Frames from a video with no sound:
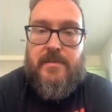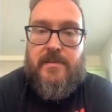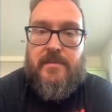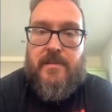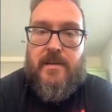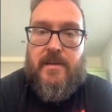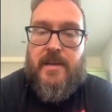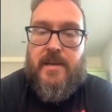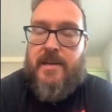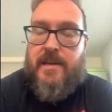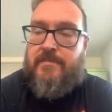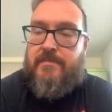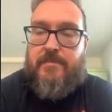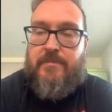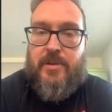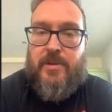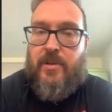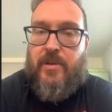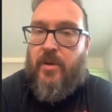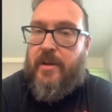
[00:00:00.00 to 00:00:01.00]
yeah,
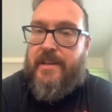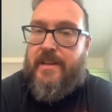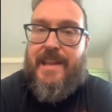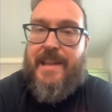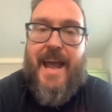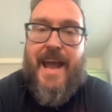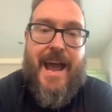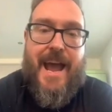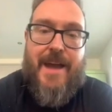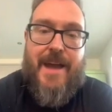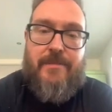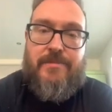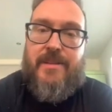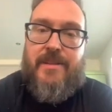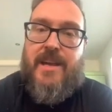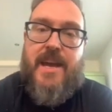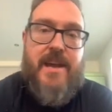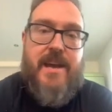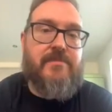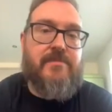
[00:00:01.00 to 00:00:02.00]
but like now,
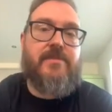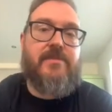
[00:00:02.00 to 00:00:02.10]
yeah,